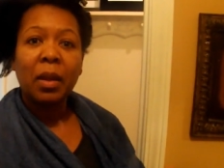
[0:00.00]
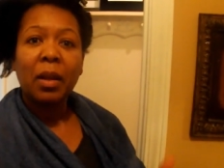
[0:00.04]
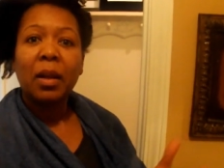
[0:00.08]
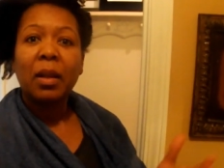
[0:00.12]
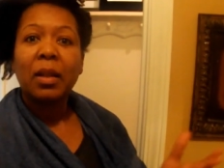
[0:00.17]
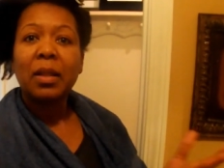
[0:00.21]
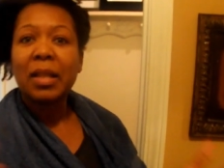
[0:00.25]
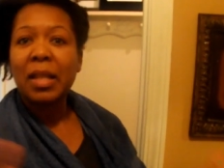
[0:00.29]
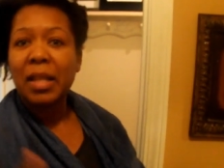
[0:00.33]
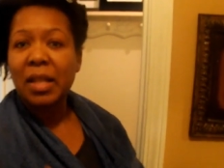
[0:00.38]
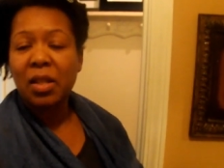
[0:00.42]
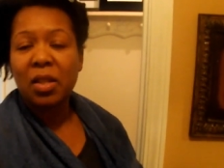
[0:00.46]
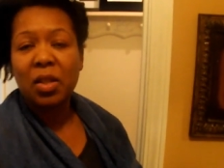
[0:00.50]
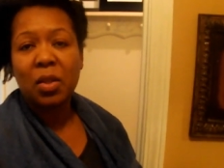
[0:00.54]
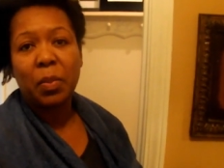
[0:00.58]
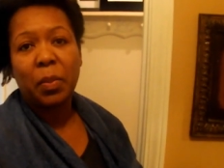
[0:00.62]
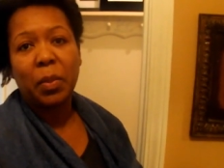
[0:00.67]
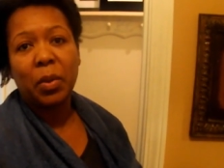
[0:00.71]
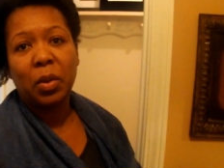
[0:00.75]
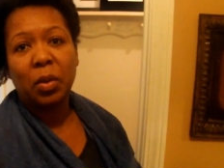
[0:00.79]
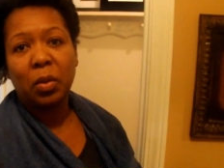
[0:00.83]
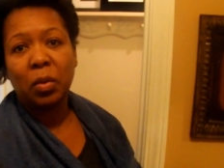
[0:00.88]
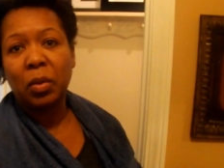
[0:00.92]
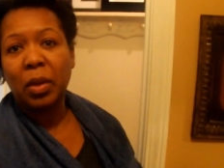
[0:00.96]
teaspoon
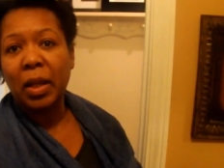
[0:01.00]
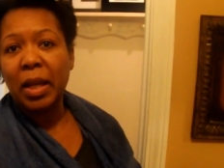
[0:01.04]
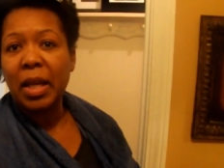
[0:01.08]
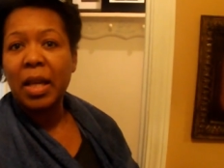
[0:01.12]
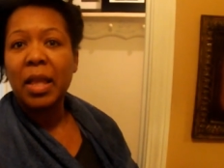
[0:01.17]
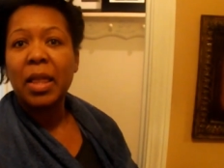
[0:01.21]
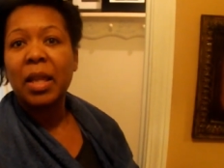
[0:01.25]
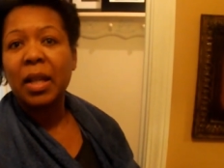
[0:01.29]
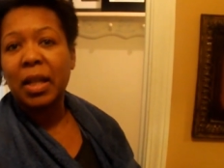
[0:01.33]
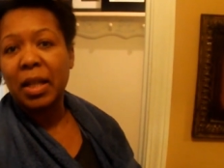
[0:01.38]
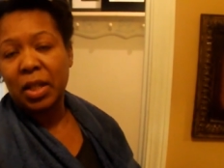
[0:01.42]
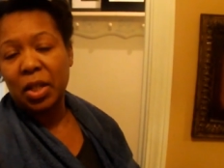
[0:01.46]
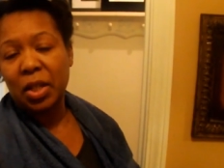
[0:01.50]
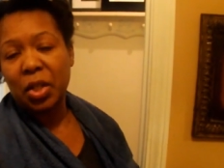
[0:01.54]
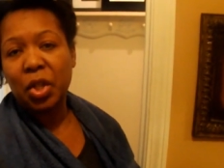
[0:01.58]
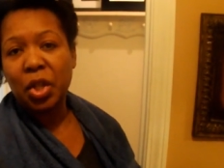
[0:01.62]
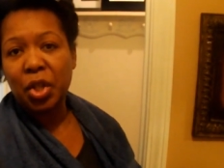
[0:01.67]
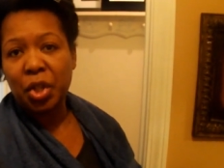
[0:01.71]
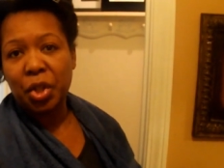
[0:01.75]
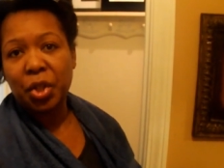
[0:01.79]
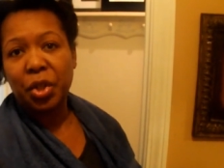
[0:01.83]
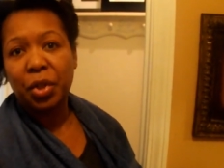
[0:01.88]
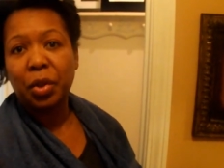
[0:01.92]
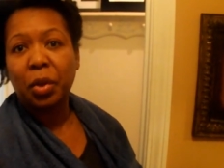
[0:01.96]
in the
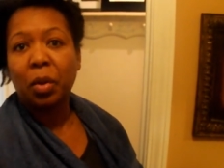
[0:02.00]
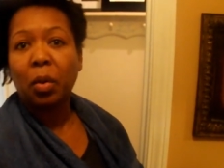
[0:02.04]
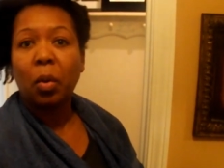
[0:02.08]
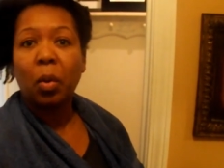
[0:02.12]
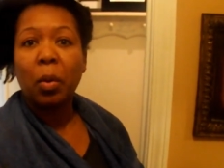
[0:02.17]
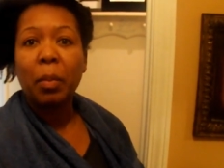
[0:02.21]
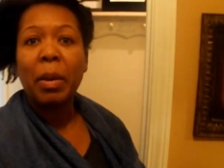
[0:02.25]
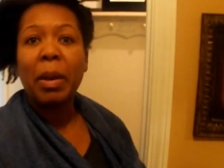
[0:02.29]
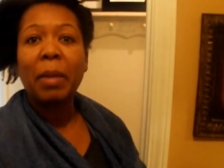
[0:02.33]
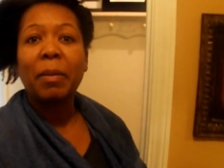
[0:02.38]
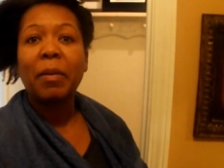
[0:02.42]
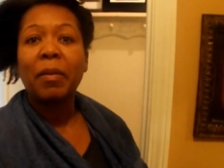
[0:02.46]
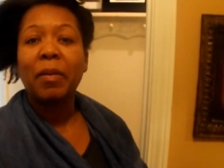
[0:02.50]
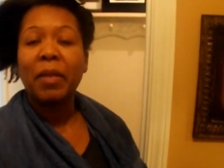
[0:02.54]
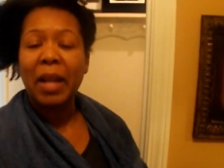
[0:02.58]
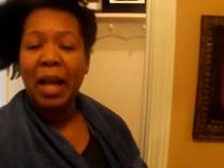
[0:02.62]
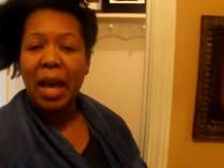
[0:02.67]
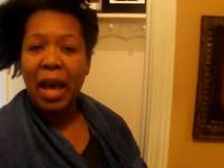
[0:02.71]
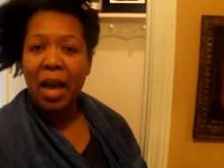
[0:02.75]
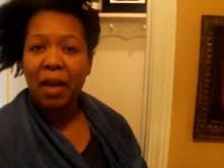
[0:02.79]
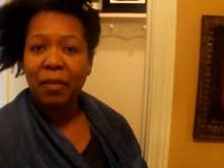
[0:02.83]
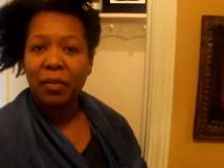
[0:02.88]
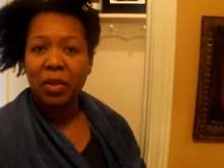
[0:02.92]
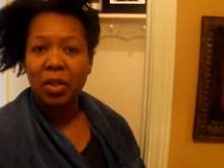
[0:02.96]
conditioner or maybe even
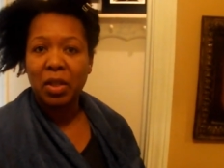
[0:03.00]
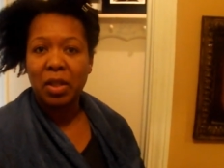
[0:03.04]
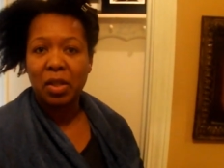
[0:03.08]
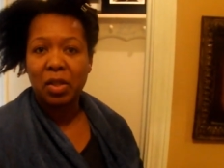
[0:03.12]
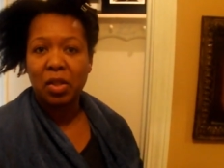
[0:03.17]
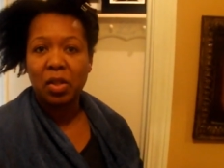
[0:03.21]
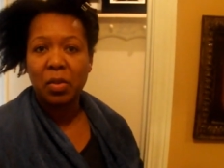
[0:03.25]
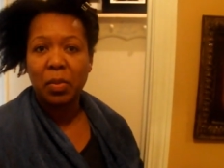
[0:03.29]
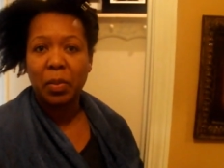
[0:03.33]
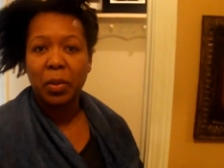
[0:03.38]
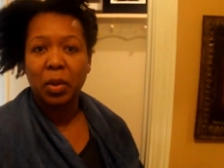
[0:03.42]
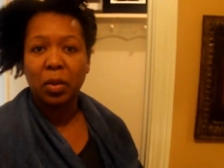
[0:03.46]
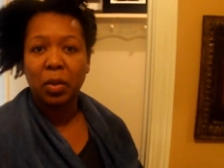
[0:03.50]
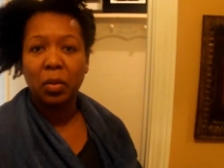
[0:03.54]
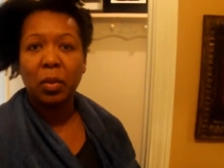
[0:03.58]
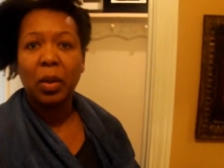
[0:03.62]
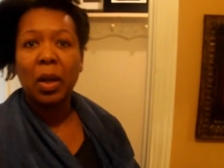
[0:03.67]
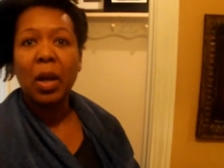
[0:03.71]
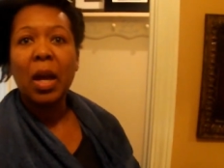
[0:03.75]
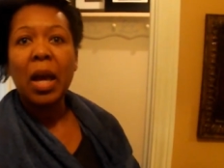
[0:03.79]
half a teaspoon